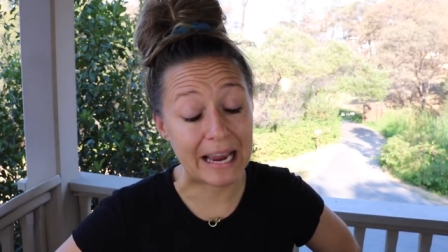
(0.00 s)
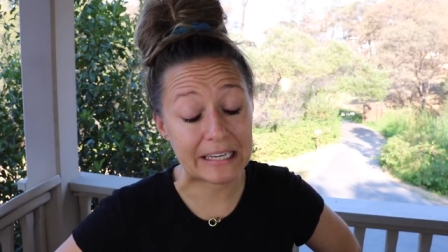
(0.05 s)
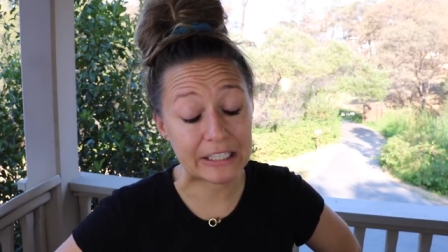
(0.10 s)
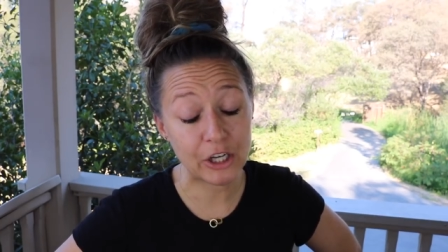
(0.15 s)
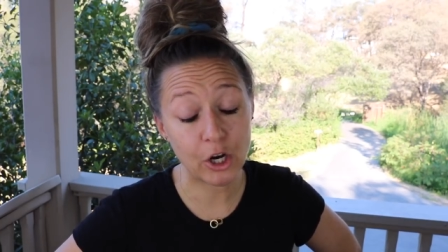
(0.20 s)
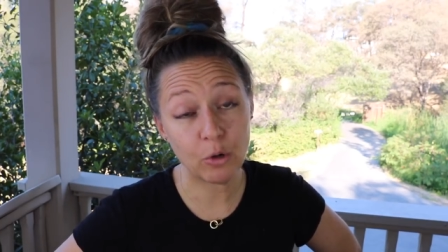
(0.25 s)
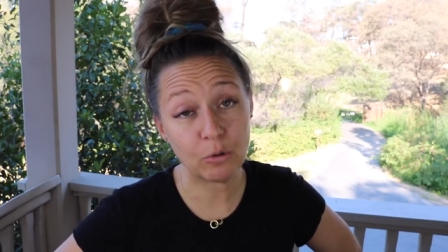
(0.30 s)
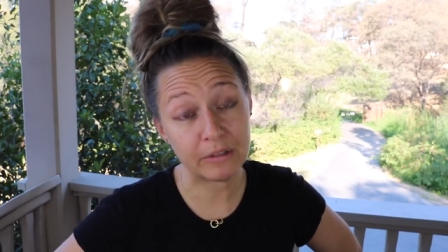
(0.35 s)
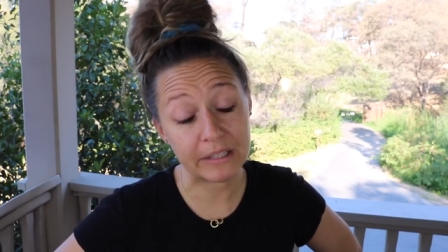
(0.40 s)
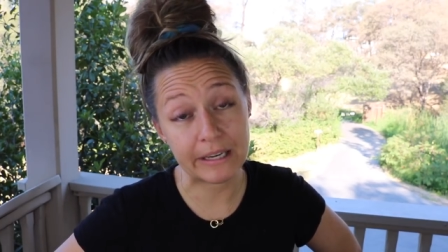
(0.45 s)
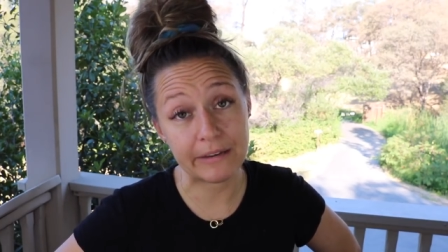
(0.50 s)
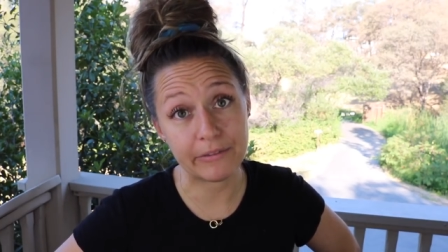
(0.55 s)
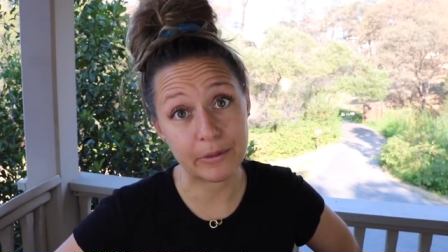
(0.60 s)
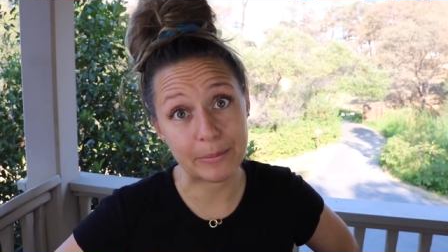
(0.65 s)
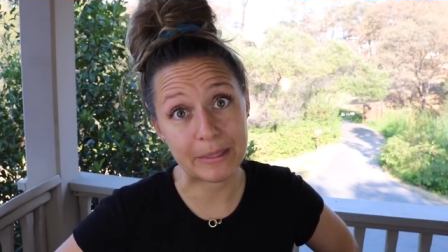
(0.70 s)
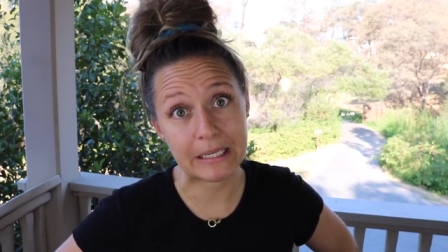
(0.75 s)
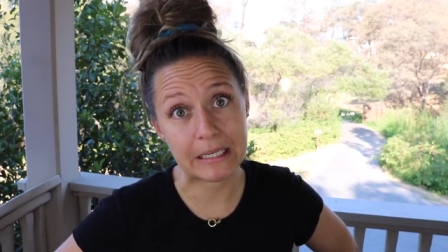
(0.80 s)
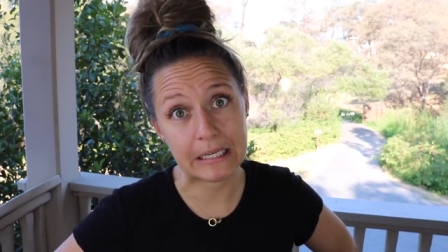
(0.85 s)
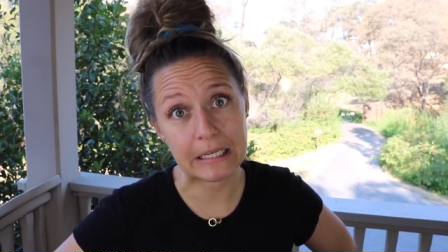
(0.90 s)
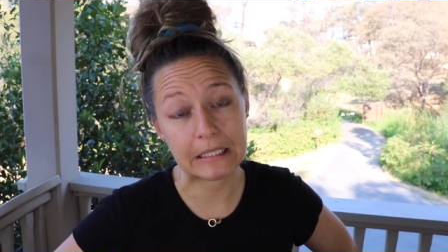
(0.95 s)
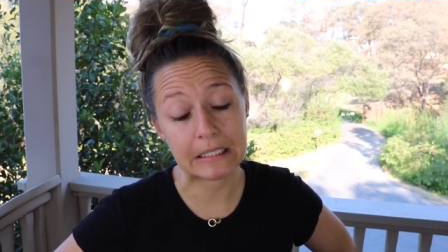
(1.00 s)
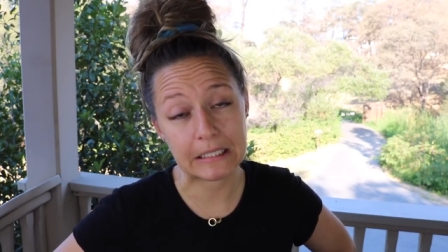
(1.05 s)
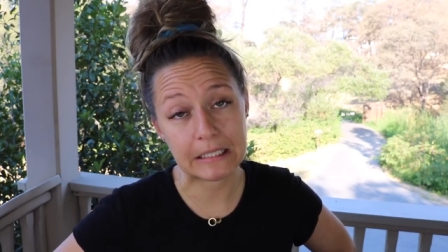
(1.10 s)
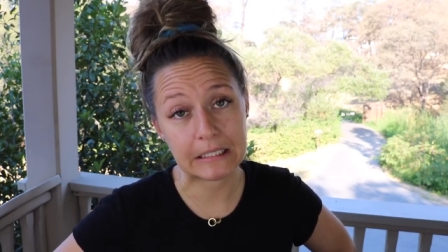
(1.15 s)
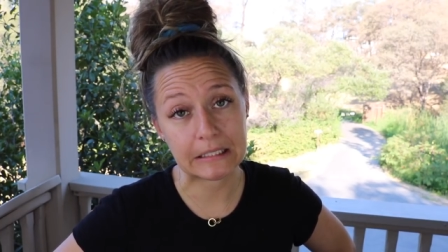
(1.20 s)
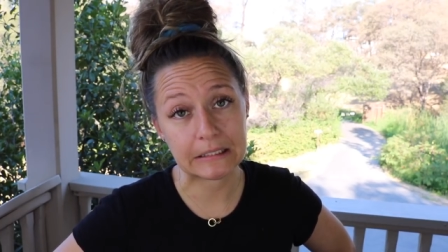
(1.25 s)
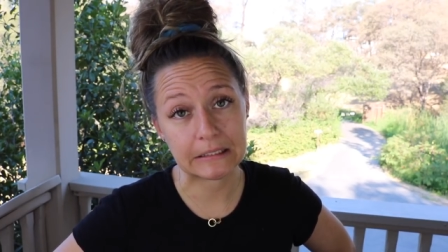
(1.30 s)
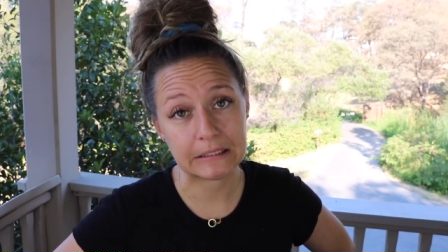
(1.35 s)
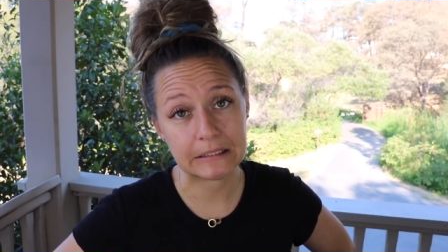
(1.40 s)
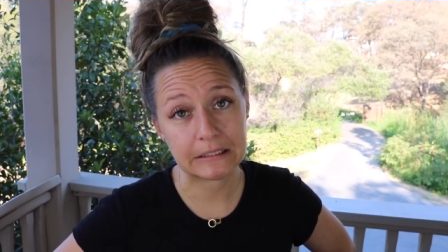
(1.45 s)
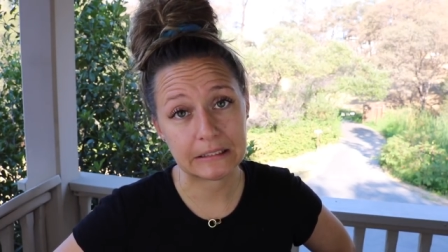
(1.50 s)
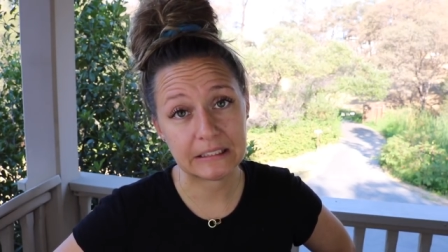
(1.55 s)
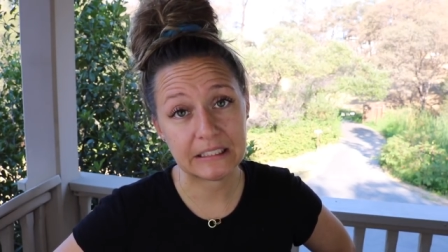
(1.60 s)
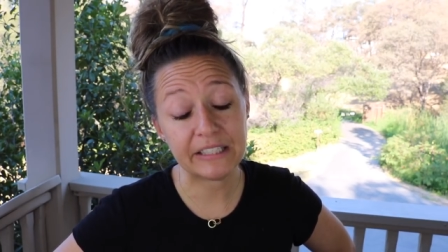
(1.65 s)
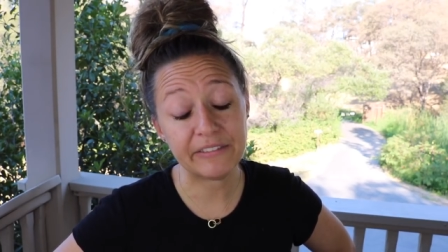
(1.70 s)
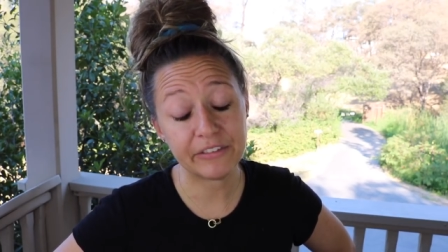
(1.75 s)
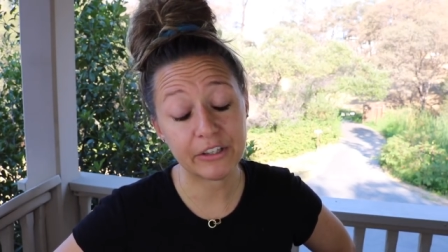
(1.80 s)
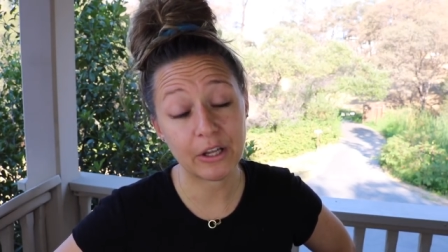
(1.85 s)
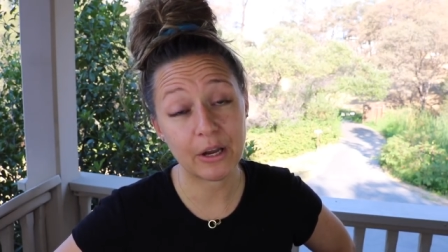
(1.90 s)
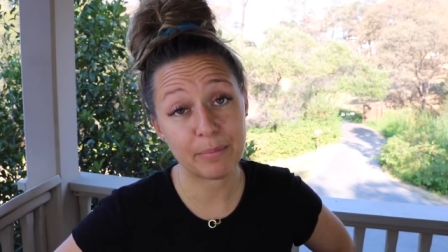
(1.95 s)
I don't leave immediately,
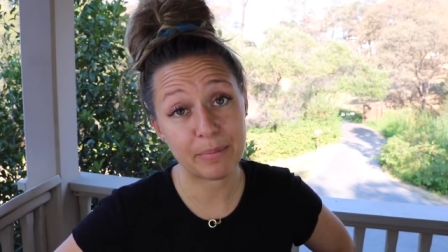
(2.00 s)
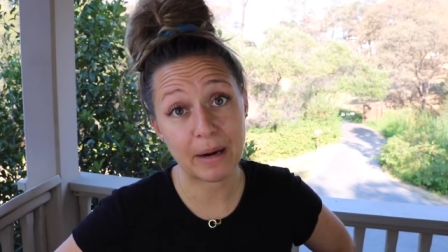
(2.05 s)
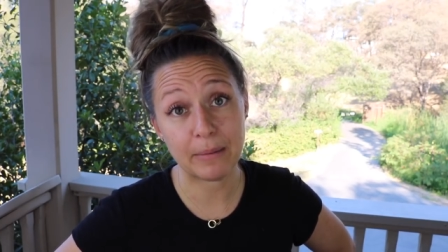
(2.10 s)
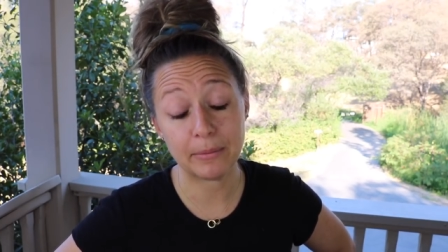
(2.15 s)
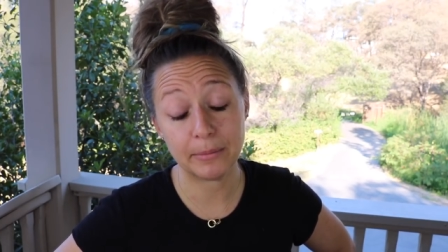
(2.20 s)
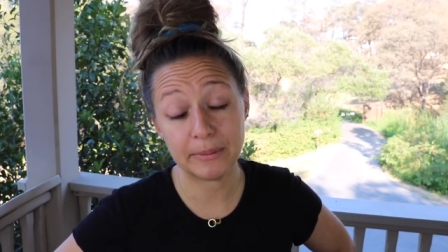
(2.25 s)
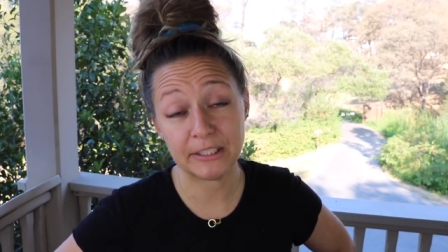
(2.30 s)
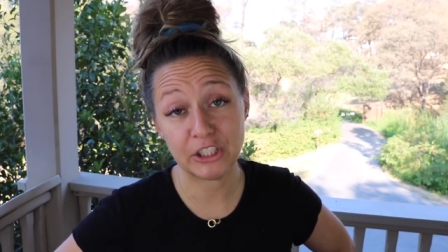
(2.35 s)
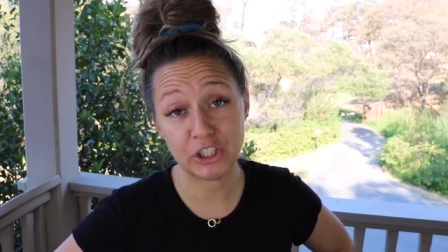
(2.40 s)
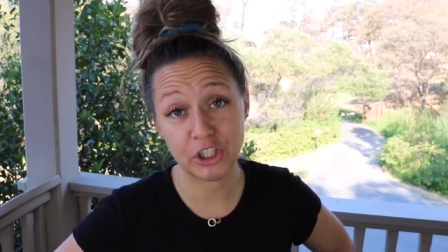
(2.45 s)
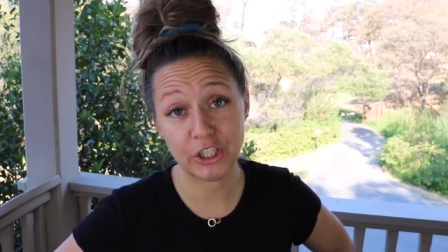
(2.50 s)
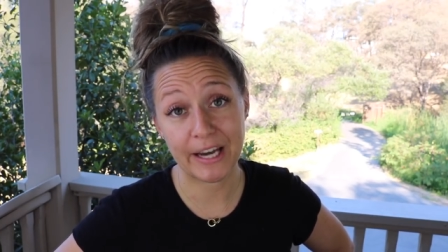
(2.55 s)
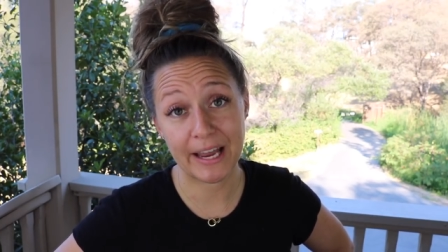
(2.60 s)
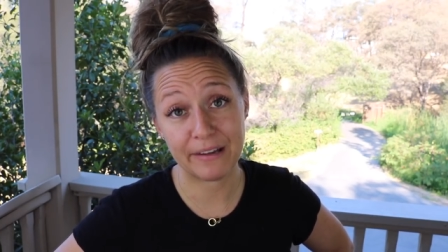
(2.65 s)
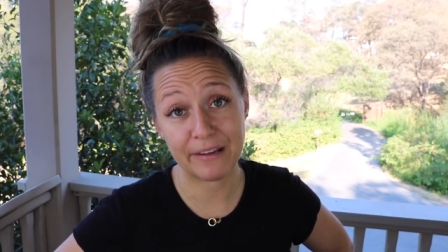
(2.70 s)
even though I probably should